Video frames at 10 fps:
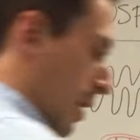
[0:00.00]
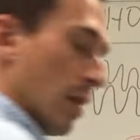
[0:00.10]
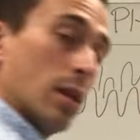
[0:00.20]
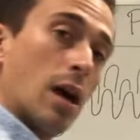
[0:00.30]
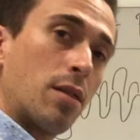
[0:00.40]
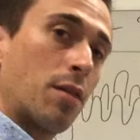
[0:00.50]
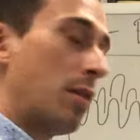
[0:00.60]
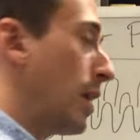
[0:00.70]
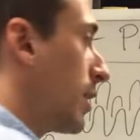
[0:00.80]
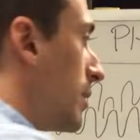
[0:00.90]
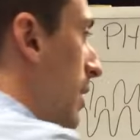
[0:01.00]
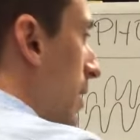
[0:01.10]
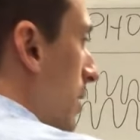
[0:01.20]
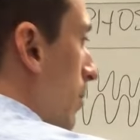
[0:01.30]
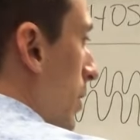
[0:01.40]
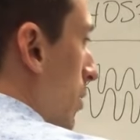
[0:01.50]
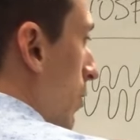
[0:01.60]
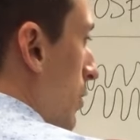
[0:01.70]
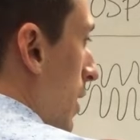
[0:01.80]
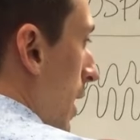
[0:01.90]
The other thing is that they can be
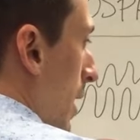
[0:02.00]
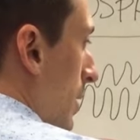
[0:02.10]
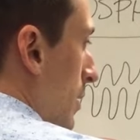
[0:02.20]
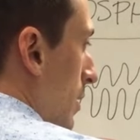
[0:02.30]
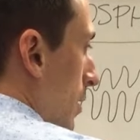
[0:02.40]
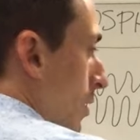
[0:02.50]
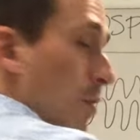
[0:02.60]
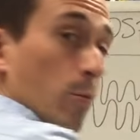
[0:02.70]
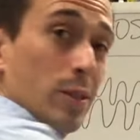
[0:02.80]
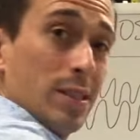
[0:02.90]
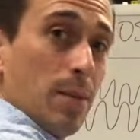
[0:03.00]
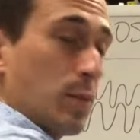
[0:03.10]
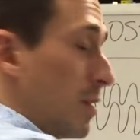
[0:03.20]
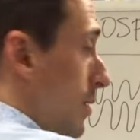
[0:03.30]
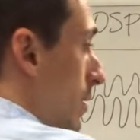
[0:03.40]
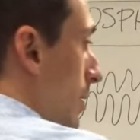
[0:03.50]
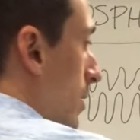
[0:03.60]
used as receptors.